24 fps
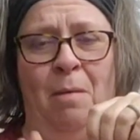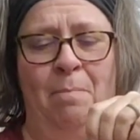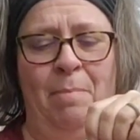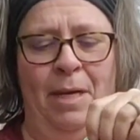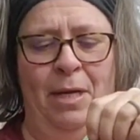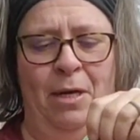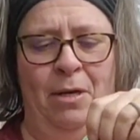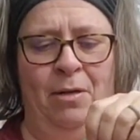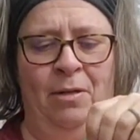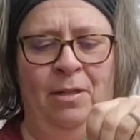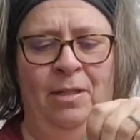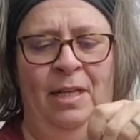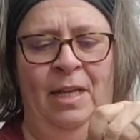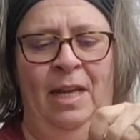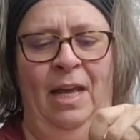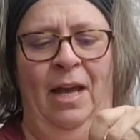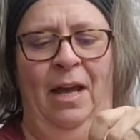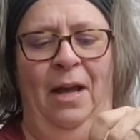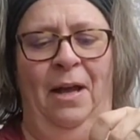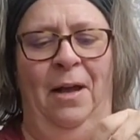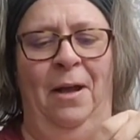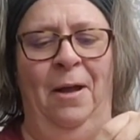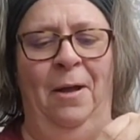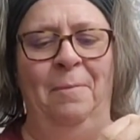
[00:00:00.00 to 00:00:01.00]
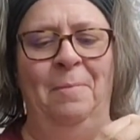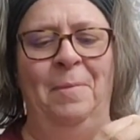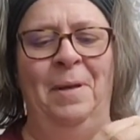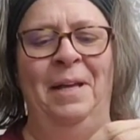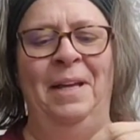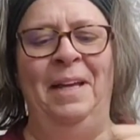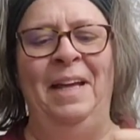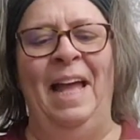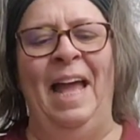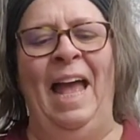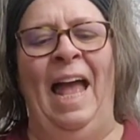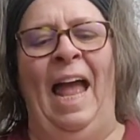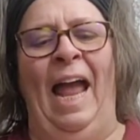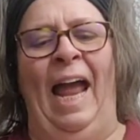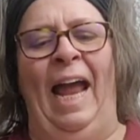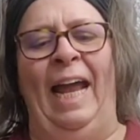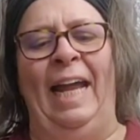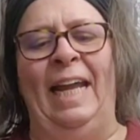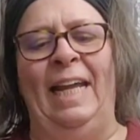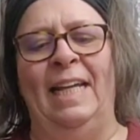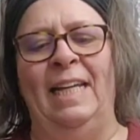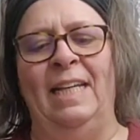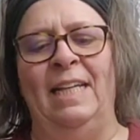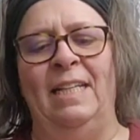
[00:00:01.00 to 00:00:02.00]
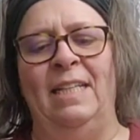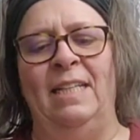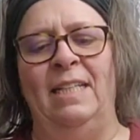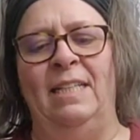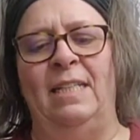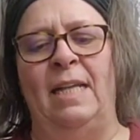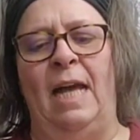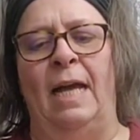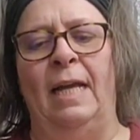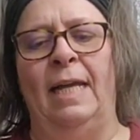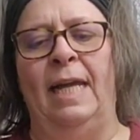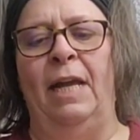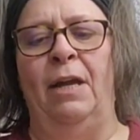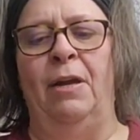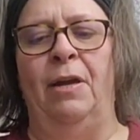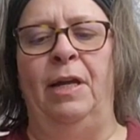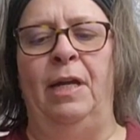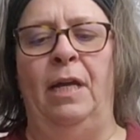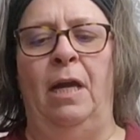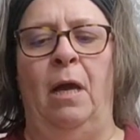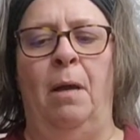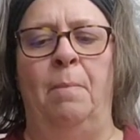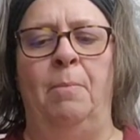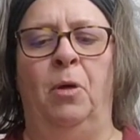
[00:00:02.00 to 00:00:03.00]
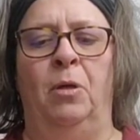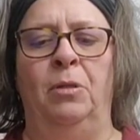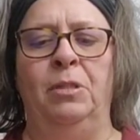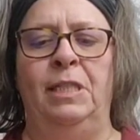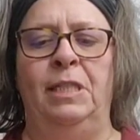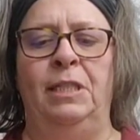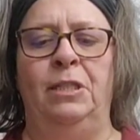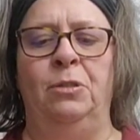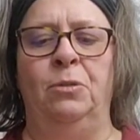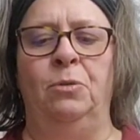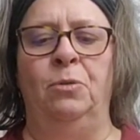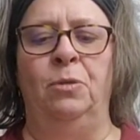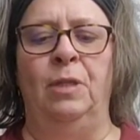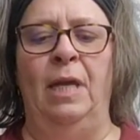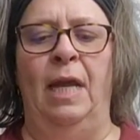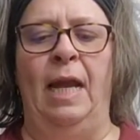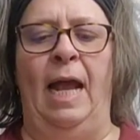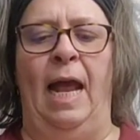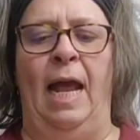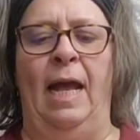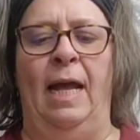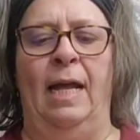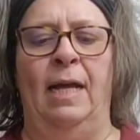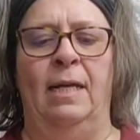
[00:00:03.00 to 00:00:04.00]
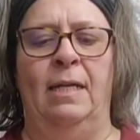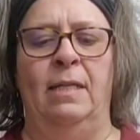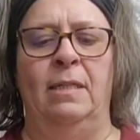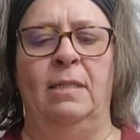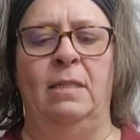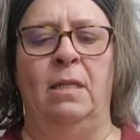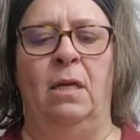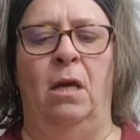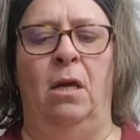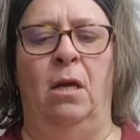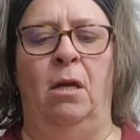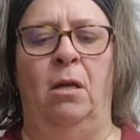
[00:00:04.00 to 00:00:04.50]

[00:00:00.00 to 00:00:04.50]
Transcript: bear. And I carry a multi-tool that has,